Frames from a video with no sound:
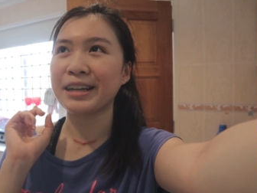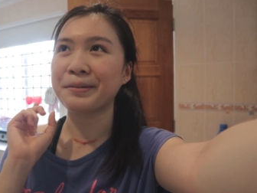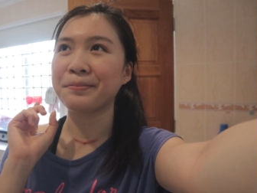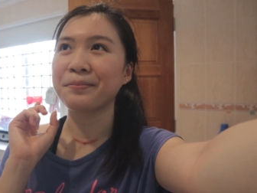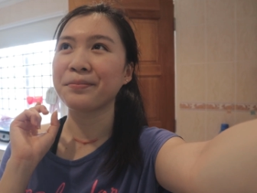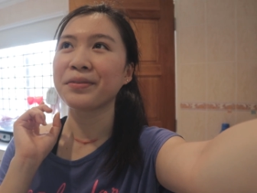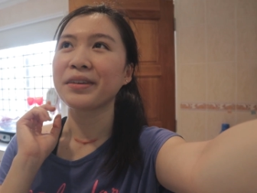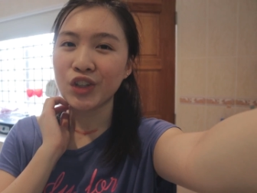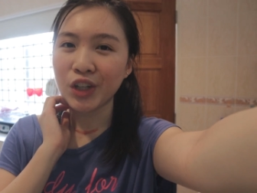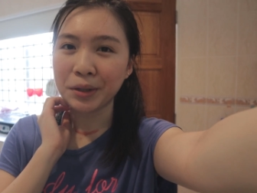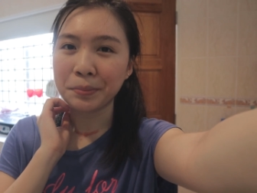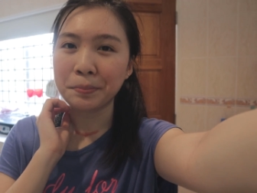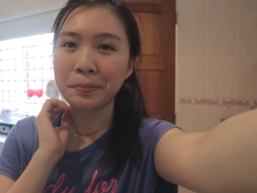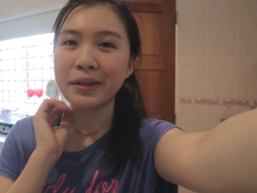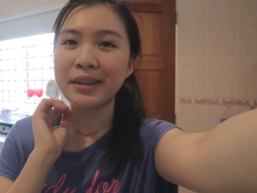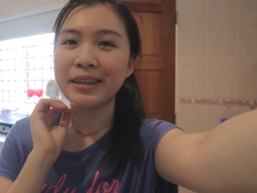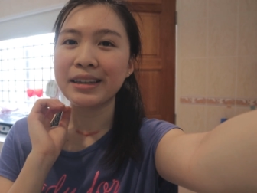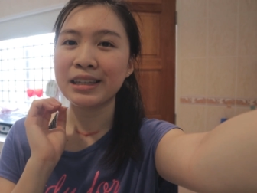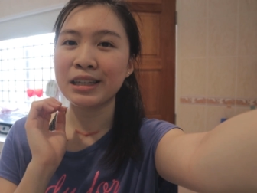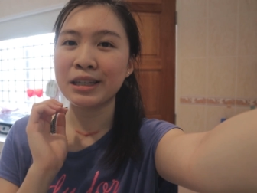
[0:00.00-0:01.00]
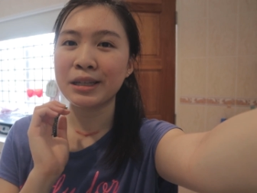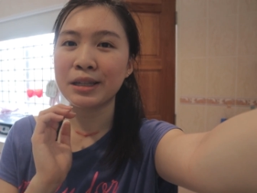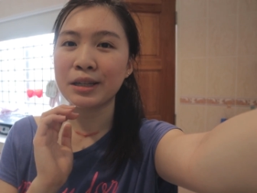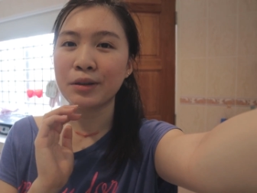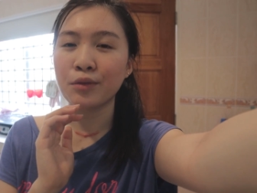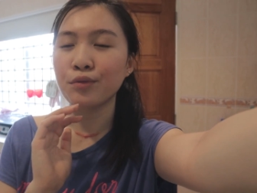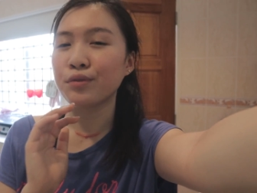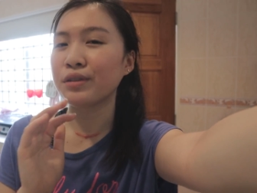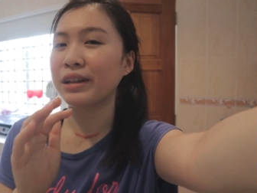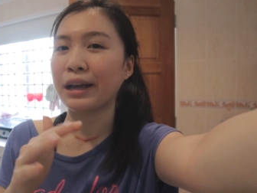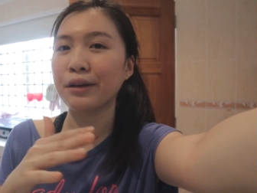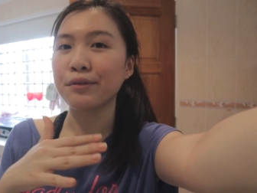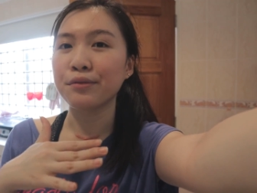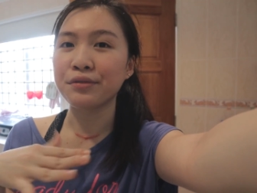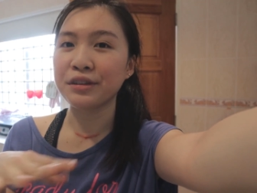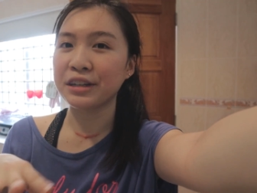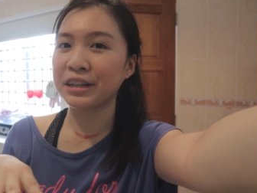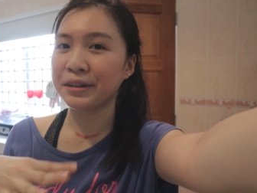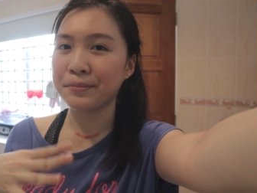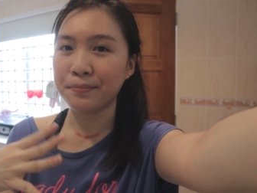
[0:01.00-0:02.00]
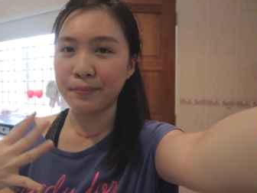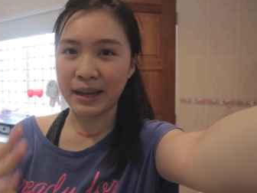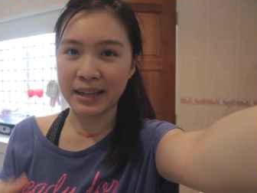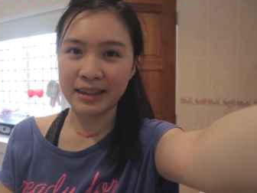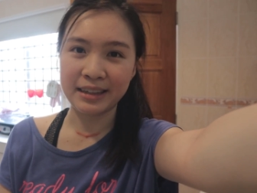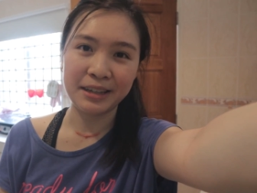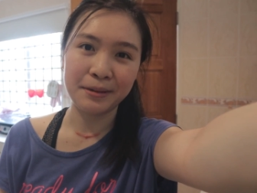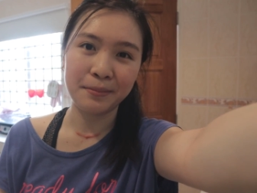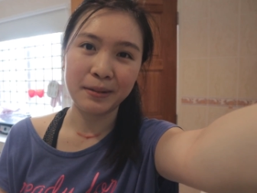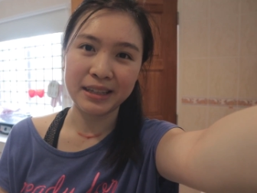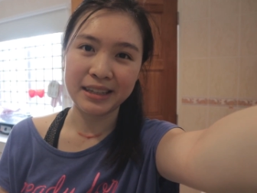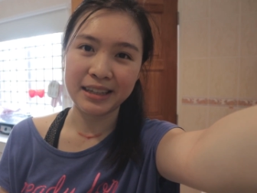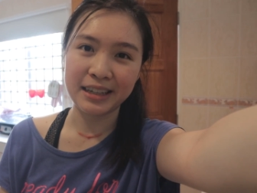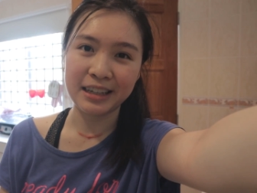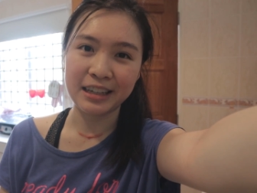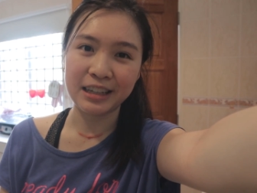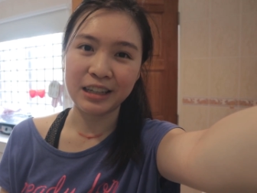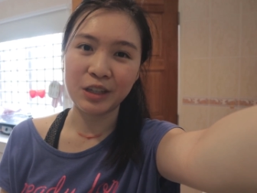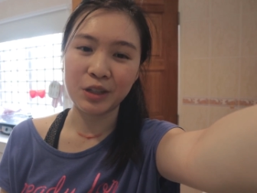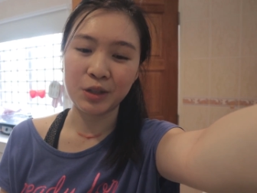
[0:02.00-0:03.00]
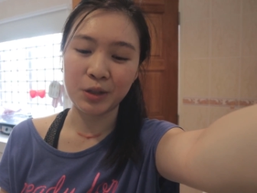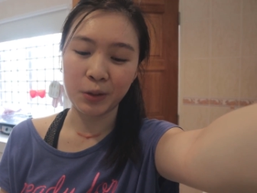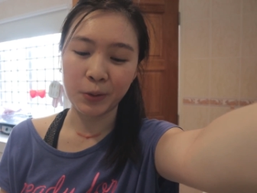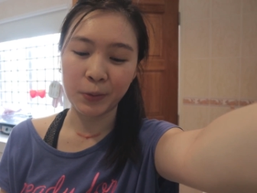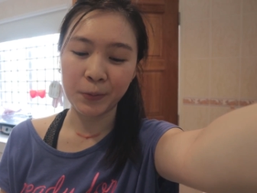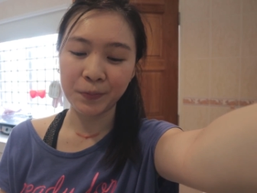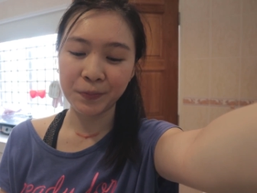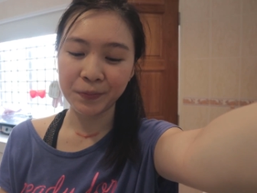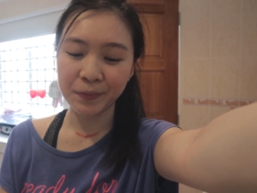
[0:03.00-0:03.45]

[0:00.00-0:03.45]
some chickpeas, like vegan patty basically. So